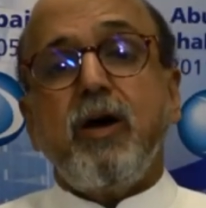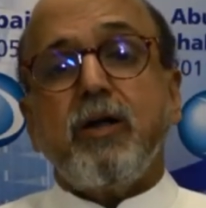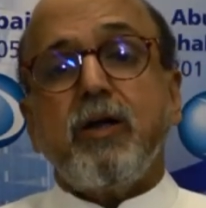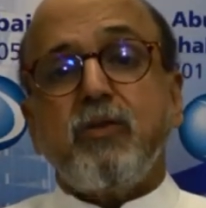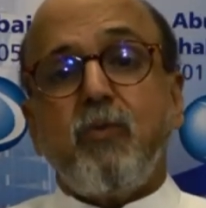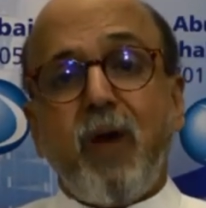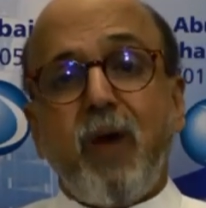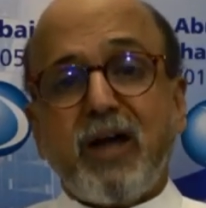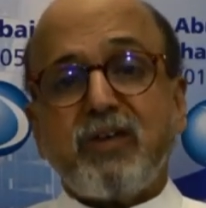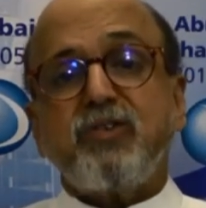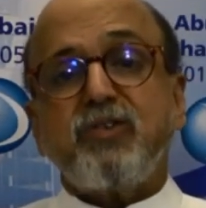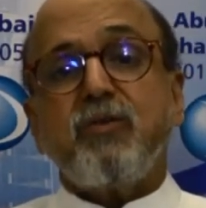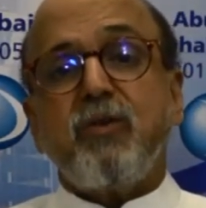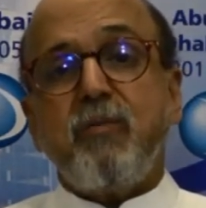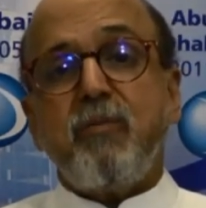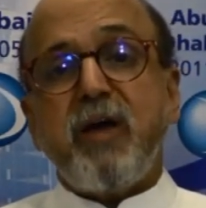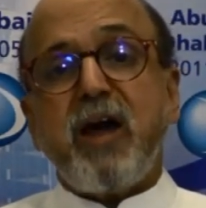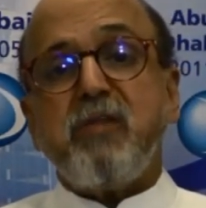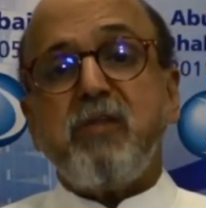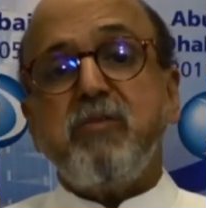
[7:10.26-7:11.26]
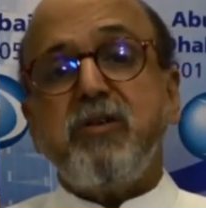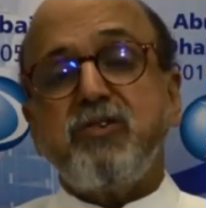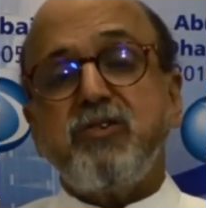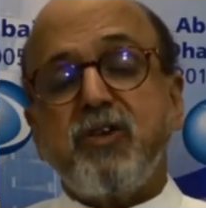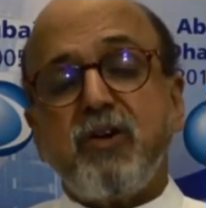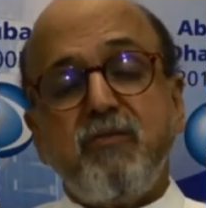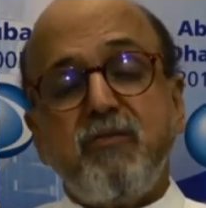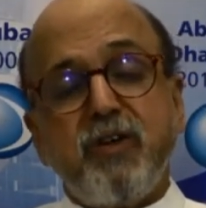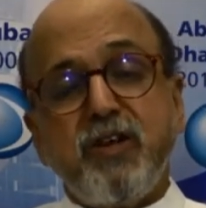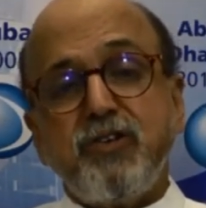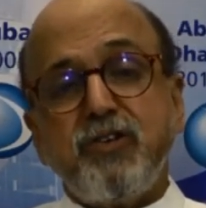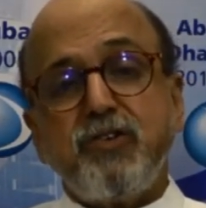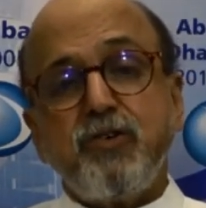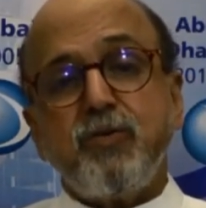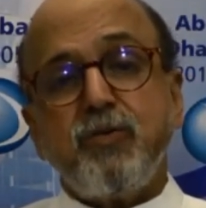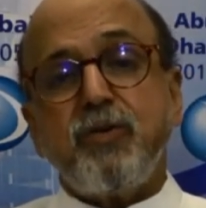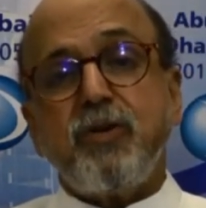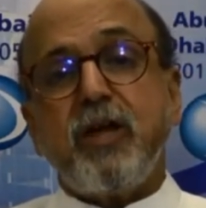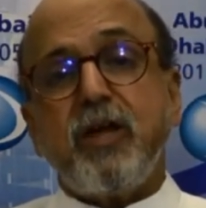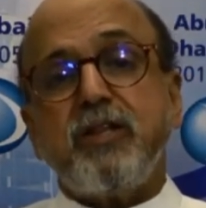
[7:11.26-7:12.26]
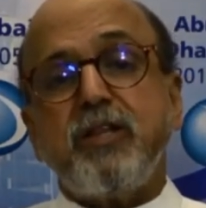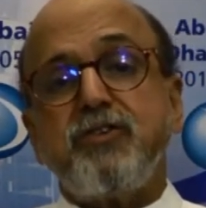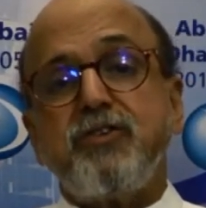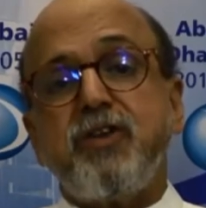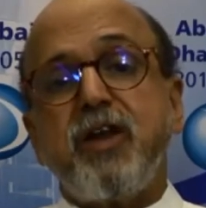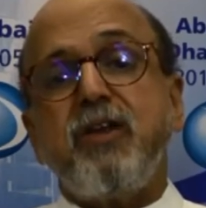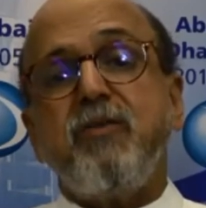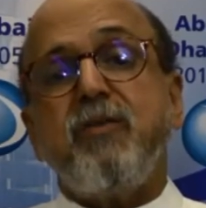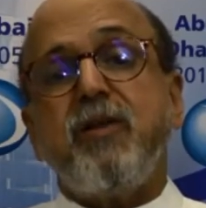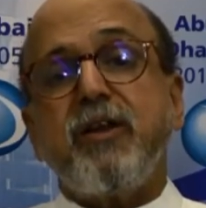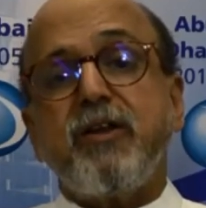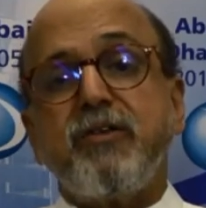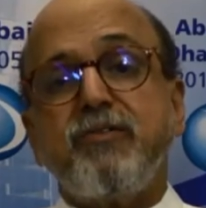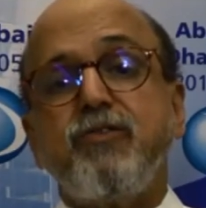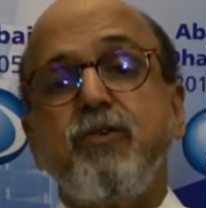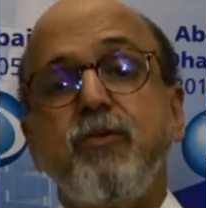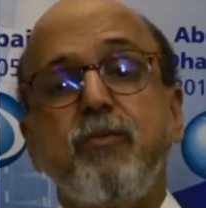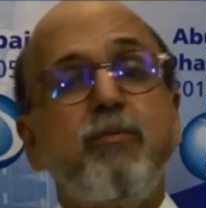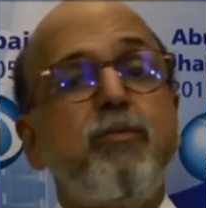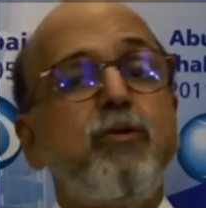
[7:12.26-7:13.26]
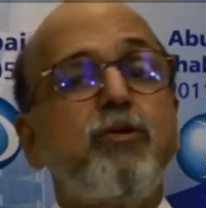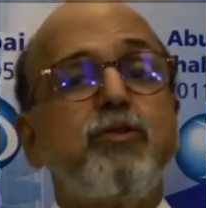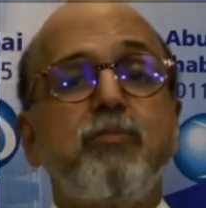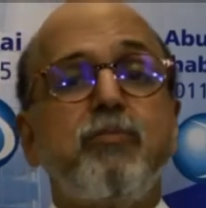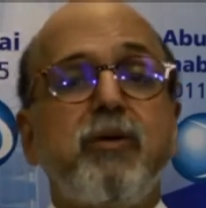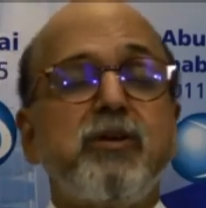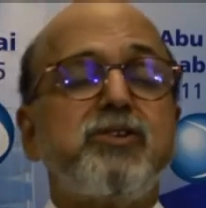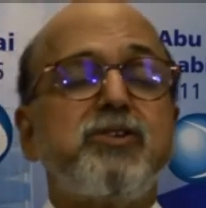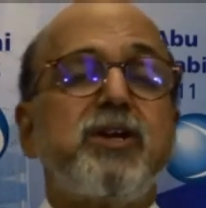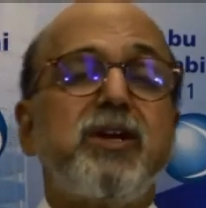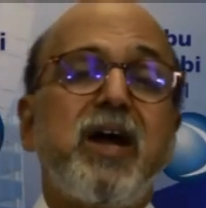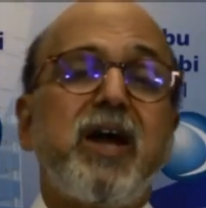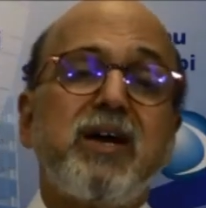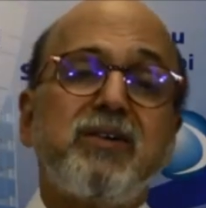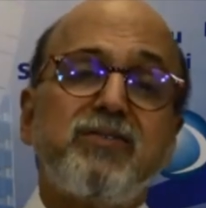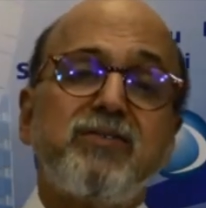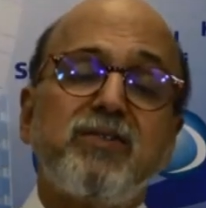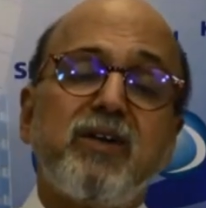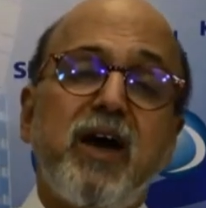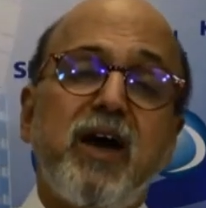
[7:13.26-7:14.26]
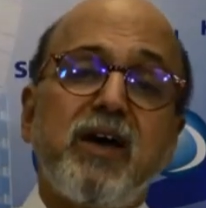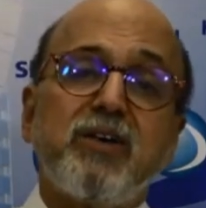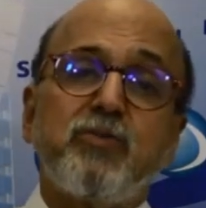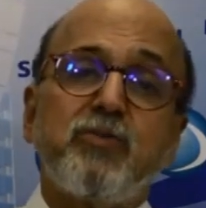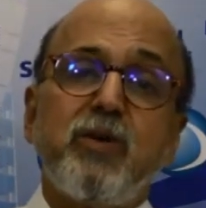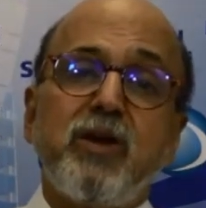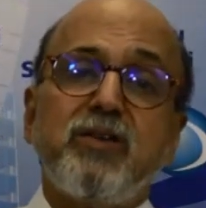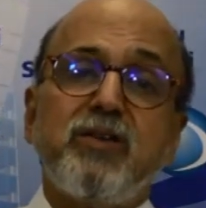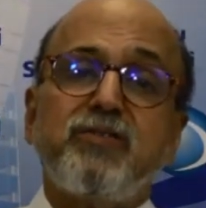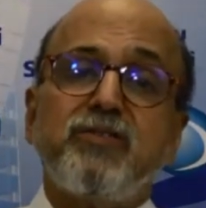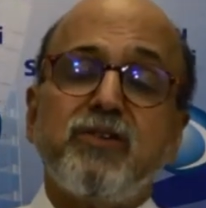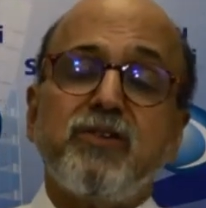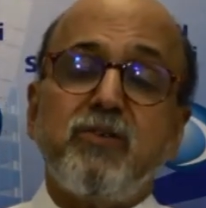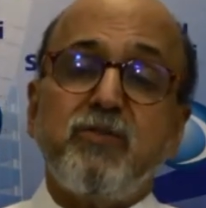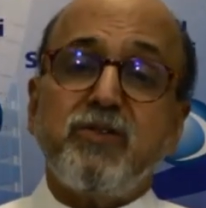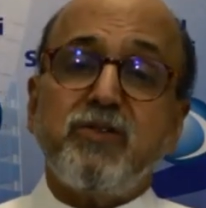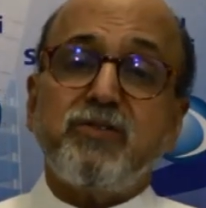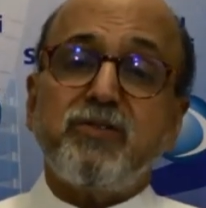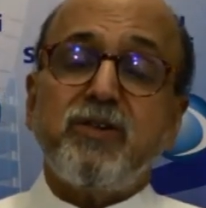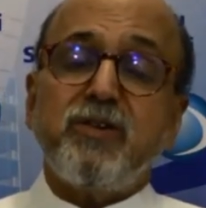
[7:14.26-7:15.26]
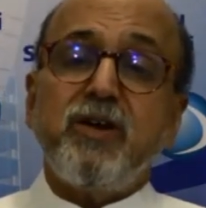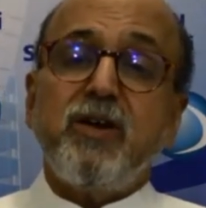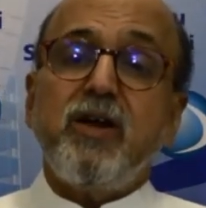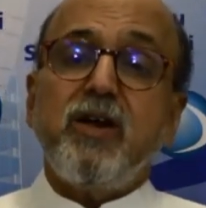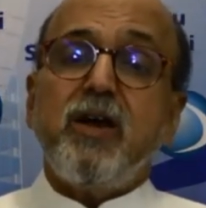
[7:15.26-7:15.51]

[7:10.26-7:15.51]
the vaccine will be administered very soon and the trade will resume, both merchandise as well as service.